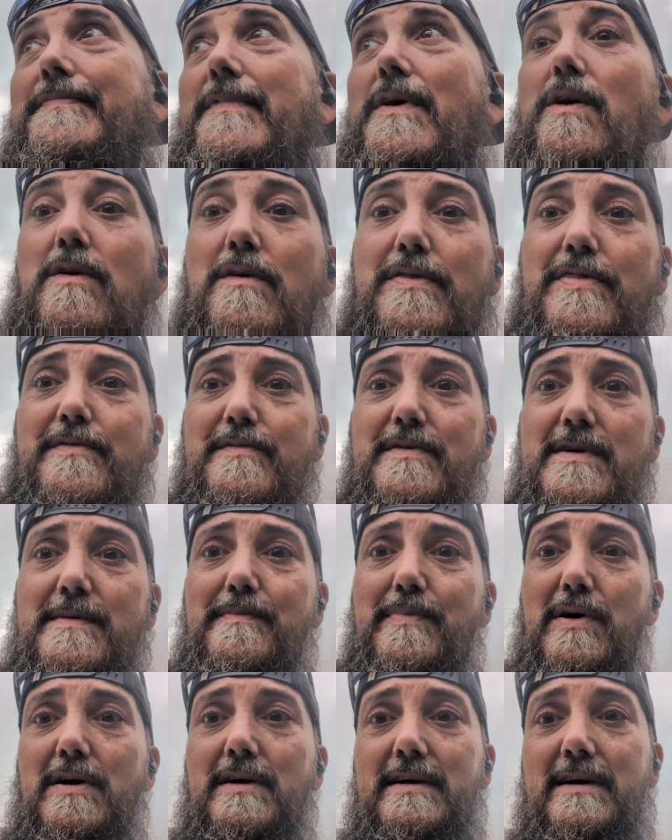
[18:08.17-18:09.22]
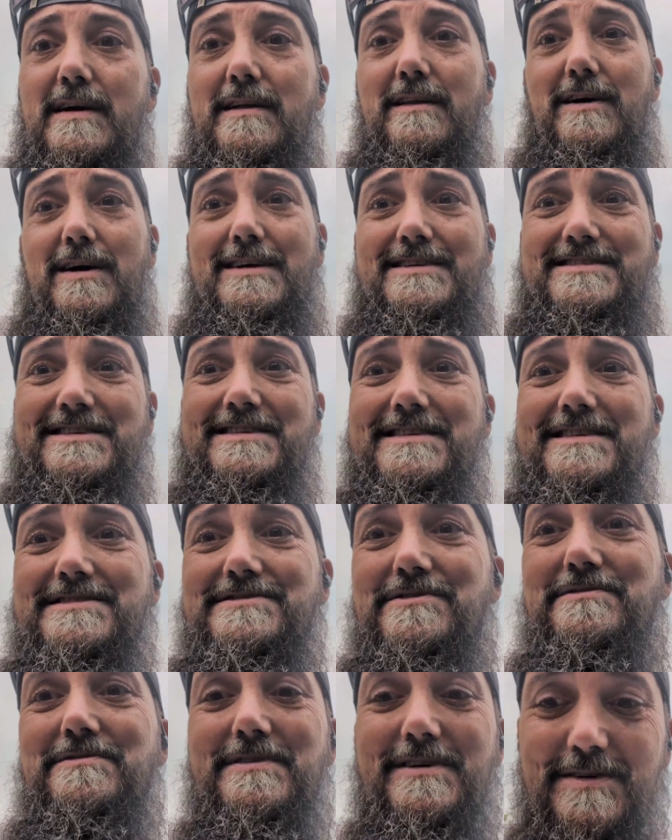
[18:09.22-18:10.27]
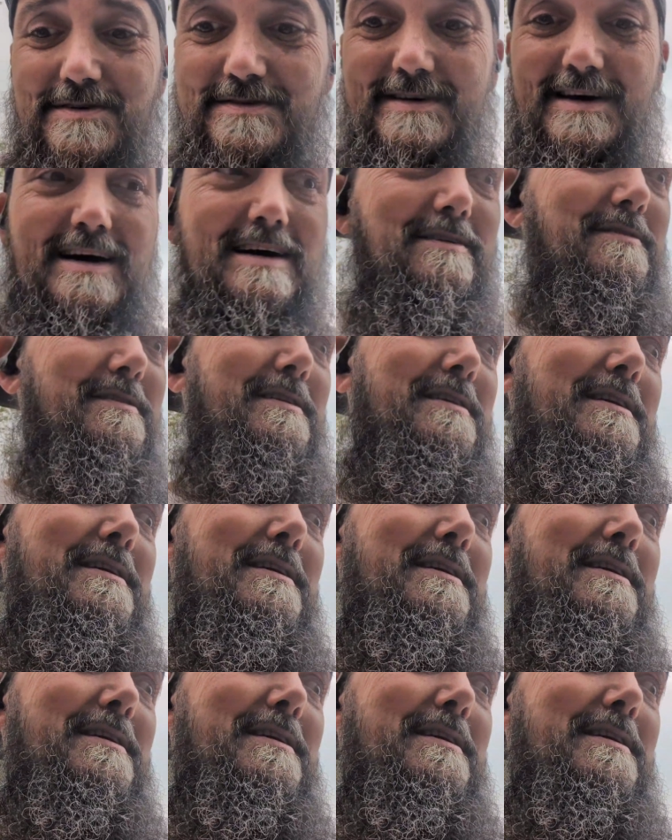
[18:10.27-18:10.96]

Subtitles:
all 3 parking lots in this whole little town.